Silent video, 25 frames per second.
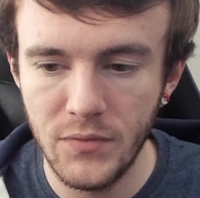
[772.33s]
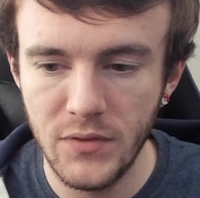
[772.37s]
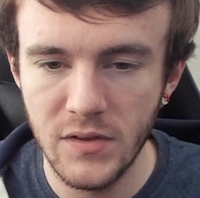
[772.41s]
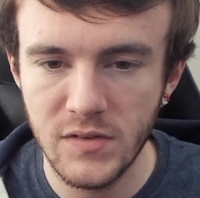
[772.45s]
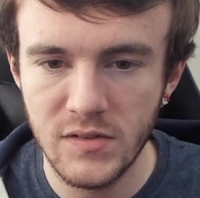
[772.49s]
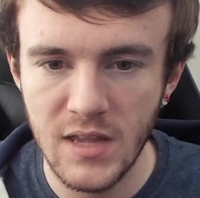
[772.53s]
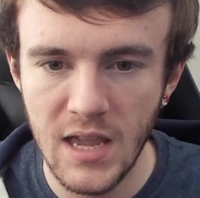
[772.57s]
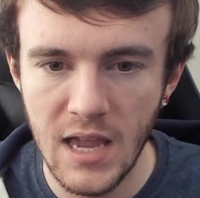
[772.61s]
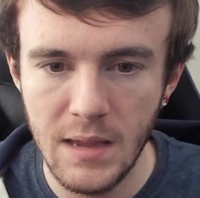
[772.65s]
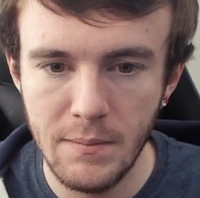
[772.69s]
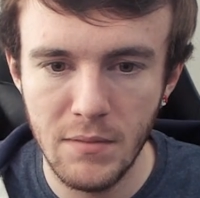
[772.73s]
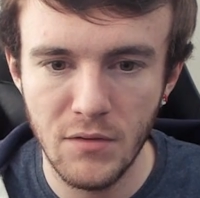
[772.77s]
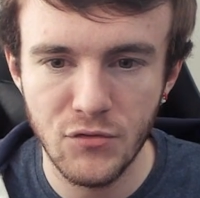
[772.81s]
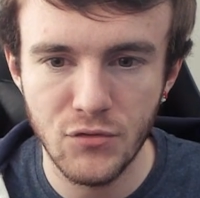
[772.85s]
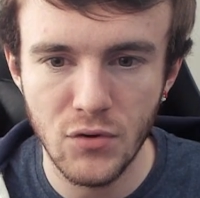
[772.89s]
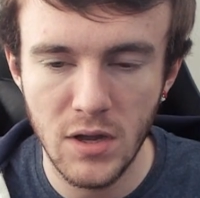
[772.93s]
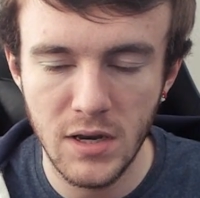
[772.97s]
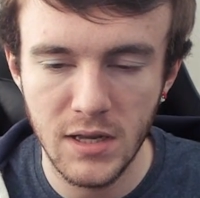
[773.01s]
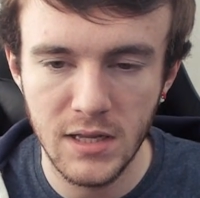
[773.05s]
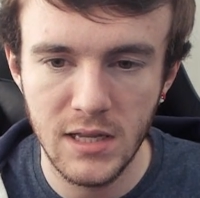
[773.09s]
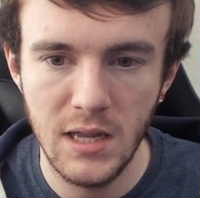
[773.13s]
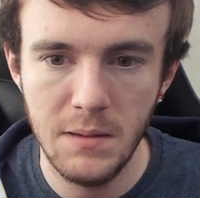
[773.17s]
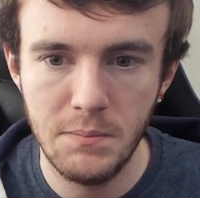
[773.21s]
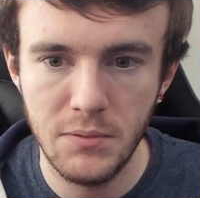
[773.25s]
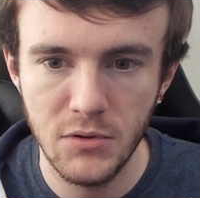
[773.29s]
this game, I've tried
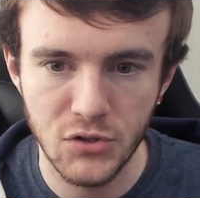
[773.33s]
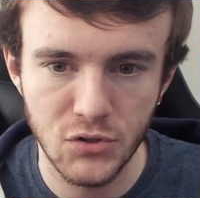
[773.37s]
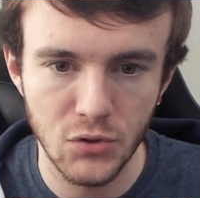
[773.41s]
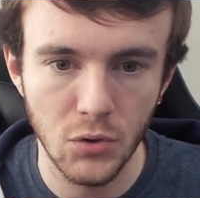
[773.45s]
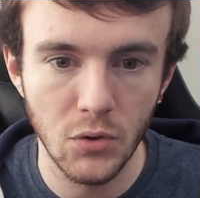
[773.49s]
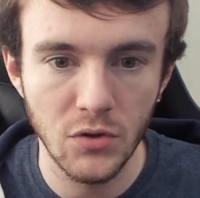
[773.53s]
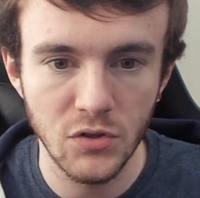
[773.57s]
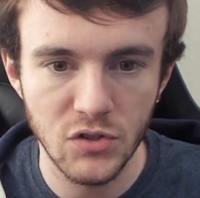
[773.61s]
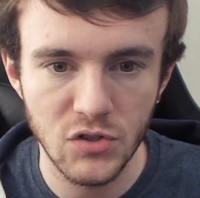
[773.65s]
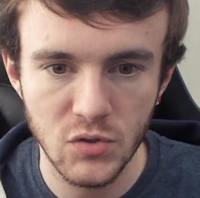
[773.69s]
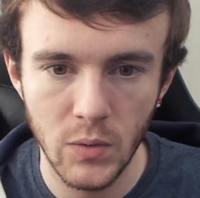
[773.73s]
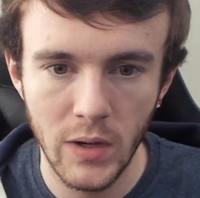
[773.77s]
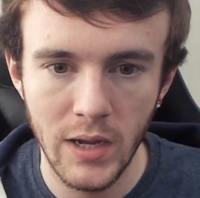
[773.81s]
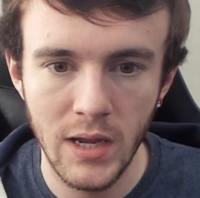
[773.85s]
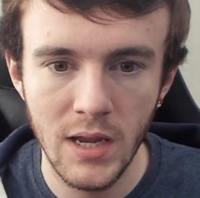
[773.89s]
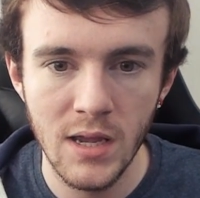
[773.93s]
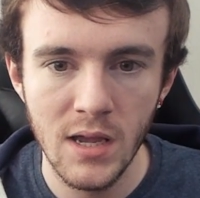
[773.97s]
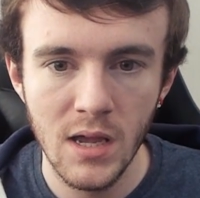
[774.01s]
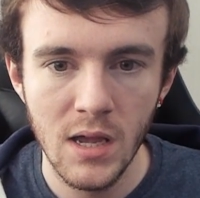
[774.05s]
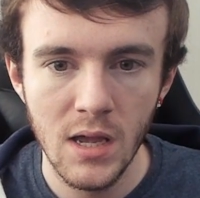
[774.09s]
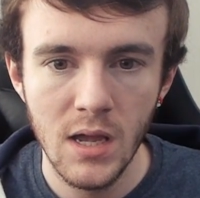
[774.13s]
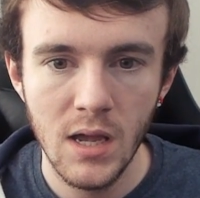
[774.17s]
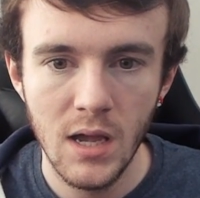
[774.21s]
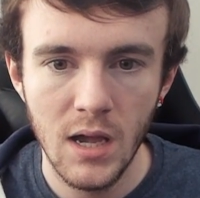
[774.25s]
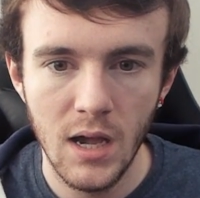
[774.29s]
to keep it short and sweet.
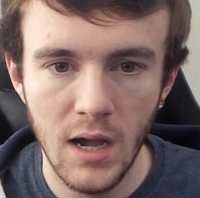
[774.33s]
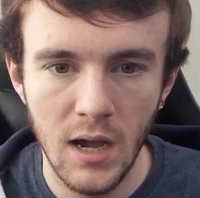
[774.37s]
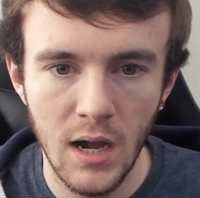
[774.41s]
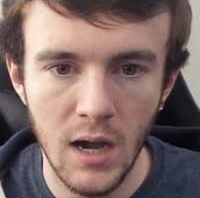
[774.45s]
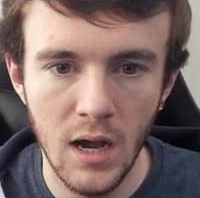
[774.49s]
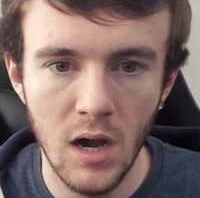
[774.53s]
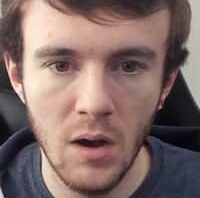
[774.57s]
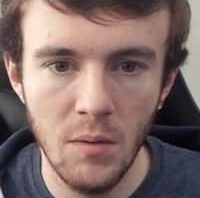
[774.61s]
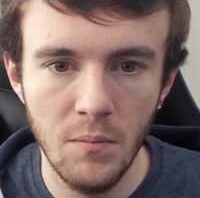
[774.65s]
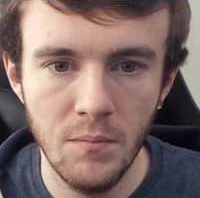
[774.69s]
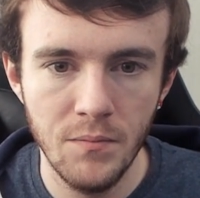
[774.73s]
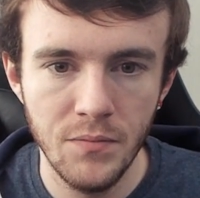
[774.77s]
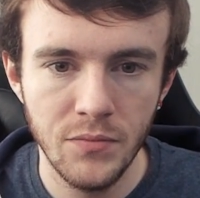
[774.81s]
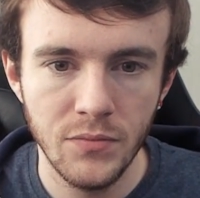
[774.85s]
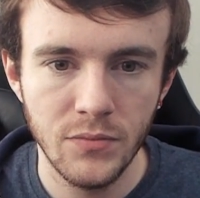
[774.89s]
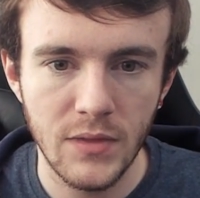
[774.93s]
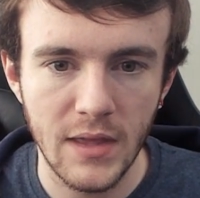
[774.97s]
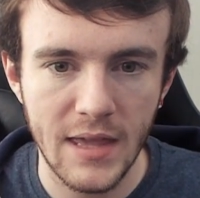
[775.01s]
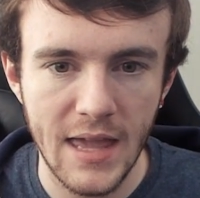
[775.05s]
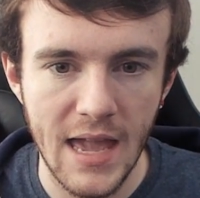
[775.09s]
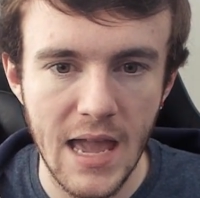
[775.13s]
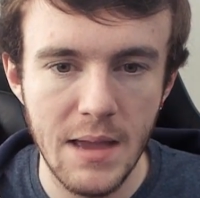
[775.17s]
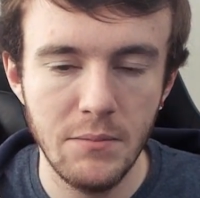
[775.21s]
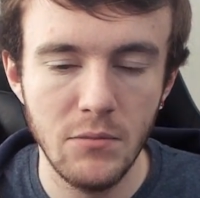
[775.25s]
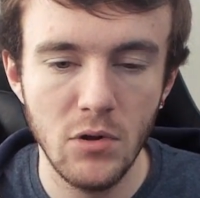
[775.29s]
The
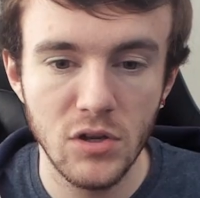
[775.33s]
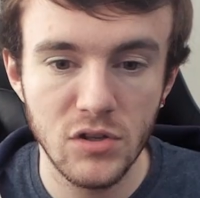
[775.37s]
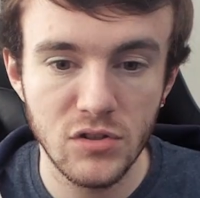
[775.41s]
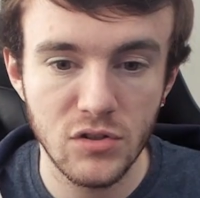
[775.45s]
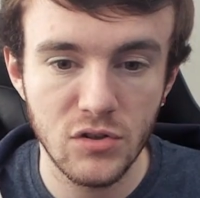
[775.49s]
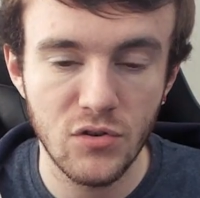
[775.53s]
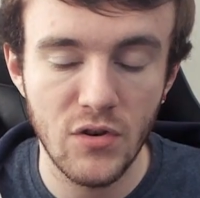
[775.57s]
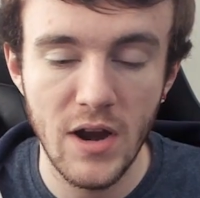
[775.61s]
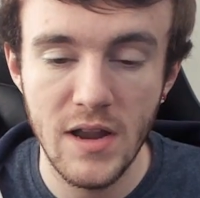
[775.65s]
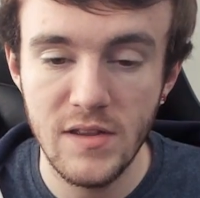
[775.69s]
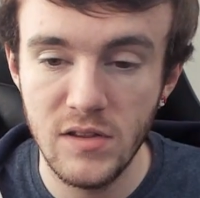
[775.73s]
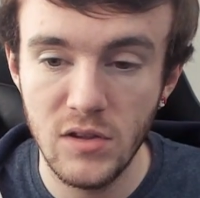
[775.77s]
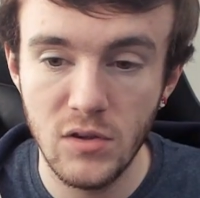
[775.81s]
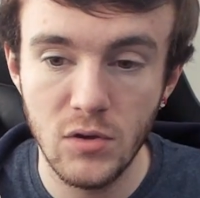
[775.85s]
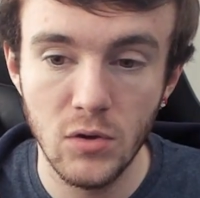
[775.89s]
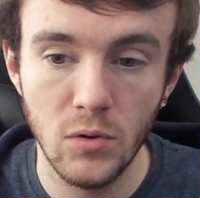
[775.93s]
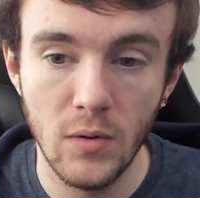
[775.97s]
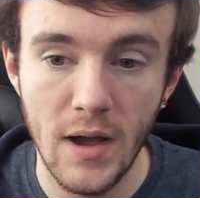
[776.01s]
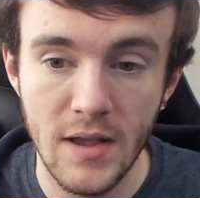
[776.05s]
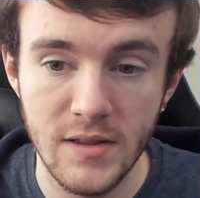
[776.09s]
game looks crazy cool.